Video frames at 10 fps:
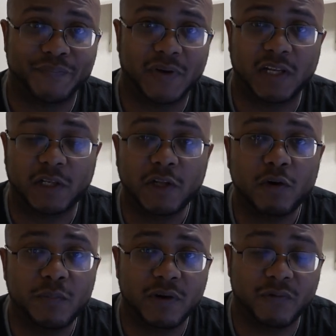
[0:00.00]
a
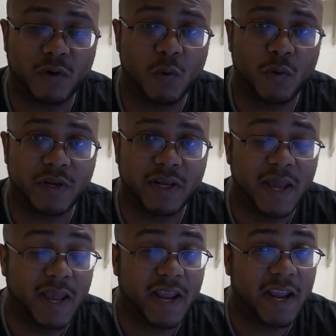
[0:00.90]
little bit of recording
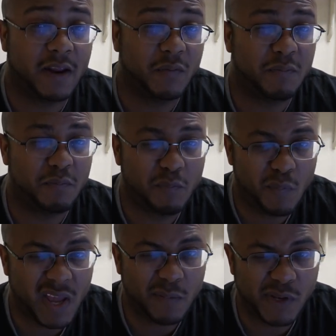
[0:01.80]
and we
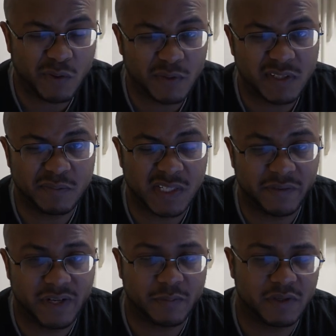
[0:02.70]
may be doing some
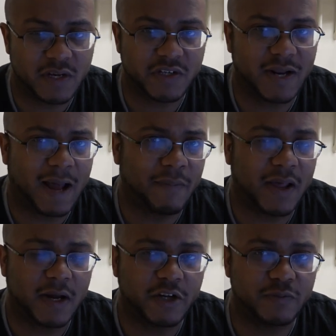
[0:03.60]
DVD production. I'm
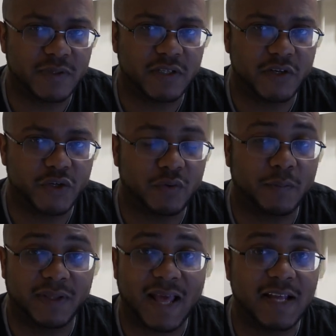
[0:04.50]
not 100% sure,
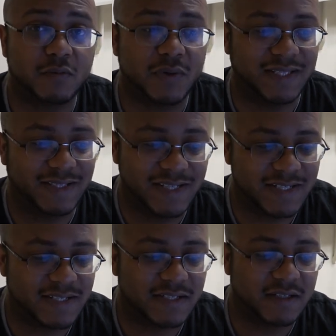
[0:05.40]
but that's what
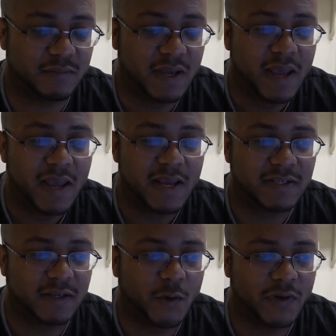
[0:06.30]
this system
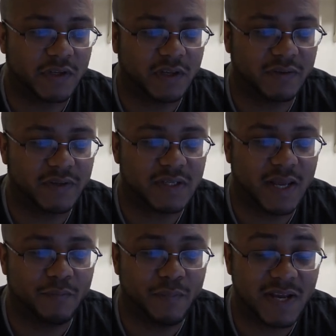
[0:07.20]
is going to give us.
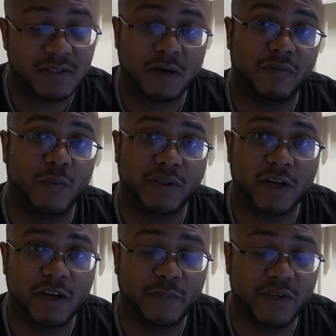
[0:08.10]
And based off of what
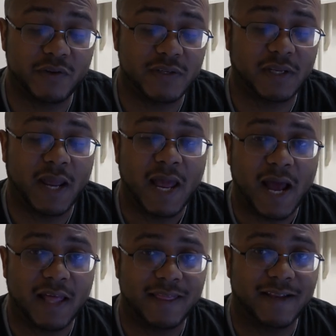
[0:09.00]
they're gonna be using,
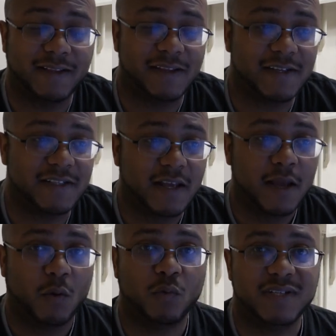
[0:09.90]
I think this
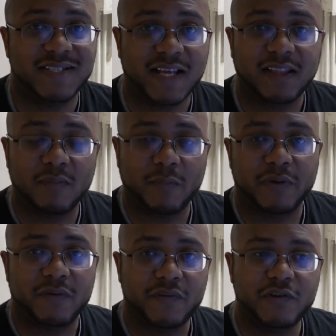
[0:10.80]
will set them up
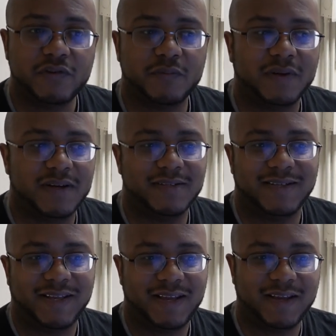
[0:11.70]
in the future because
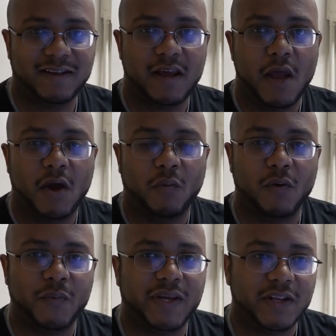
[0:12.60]
again,
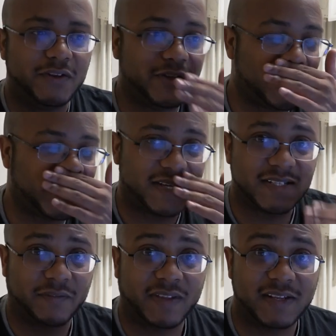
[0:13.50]
what we could do
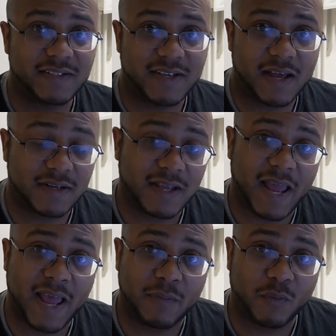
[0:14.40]
is if they decided to
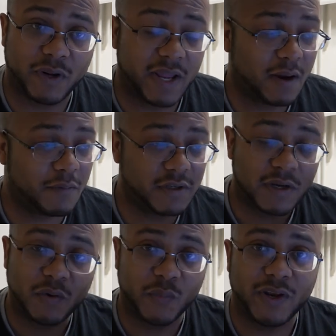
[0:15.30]
add more cameras,
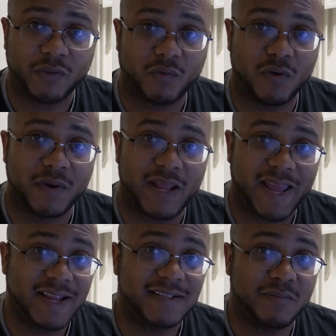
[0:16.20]
we can throw in an
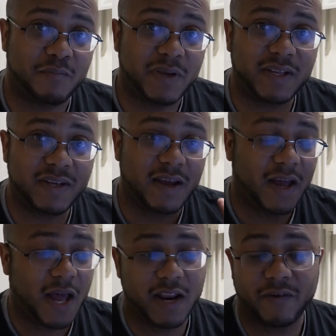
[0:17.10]
ATEM Mini,
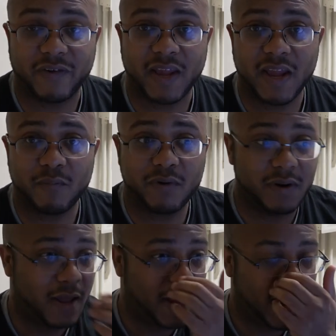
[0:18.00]
another camera,
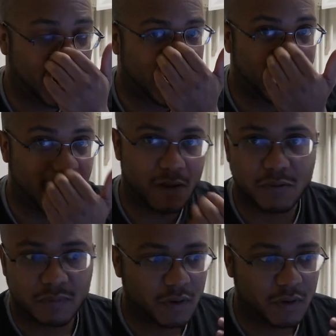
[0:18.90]
and now